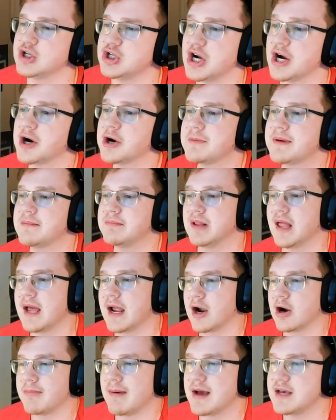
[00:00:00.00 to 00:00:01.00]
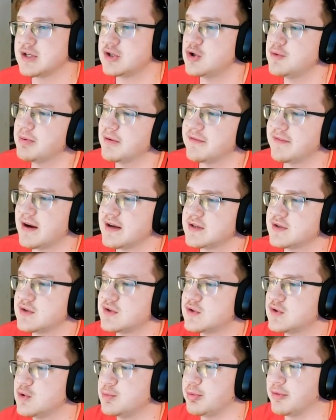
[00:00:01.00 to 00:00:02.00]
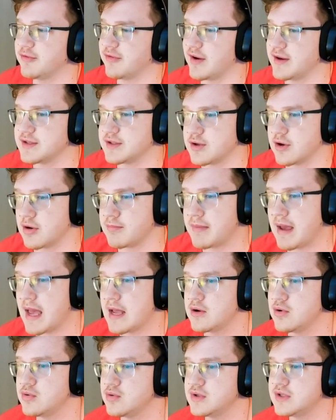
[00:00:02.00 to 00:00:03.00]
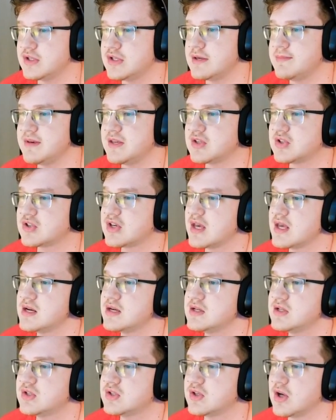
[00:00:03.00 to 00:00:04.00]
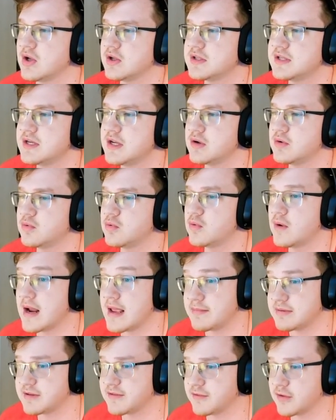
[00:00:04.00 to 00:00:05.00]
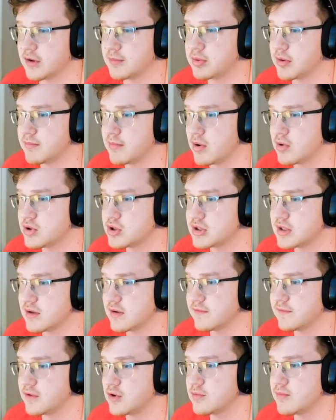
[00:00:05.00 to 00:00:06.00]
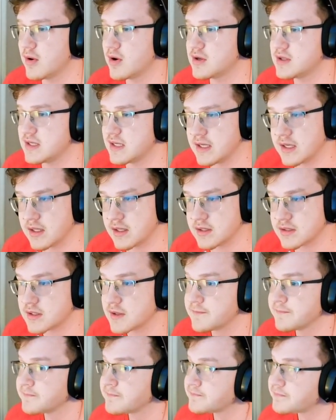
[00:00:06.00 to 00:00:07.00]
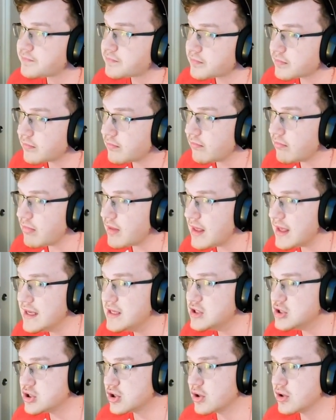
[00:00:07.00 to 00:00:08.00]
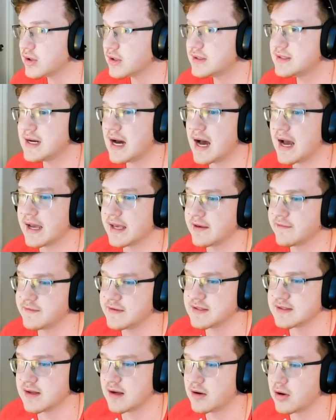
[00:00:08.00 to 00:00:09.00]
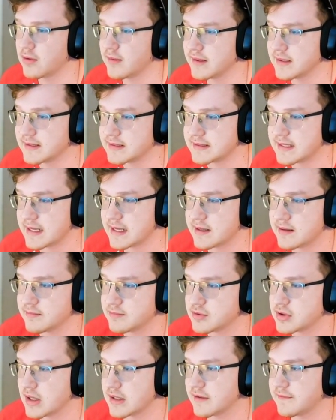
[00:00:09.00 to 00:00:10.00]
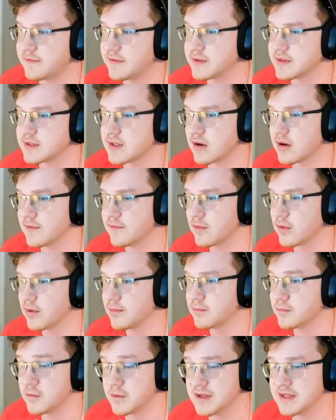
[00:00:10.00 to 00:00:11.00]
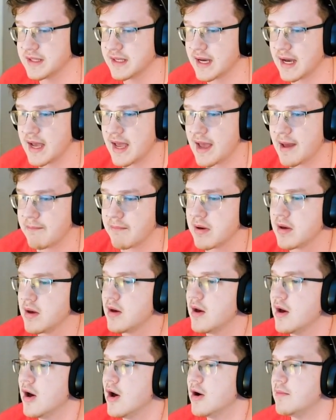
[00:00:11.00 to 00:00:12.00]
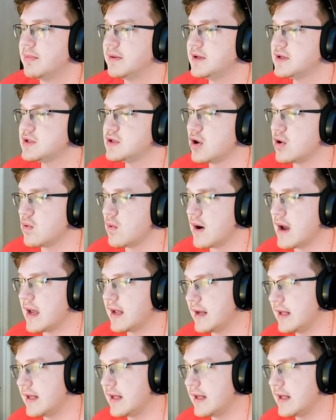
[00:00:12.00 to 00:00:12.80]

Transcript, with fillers: Jeremy Blair, my supervisor's supervisor, a man who'd see me skinned, salted, and raped for a promotion and a few martinis. Injured, dying if he's not already dead. trying to feel sorry for him. Really, I am. But there's no way in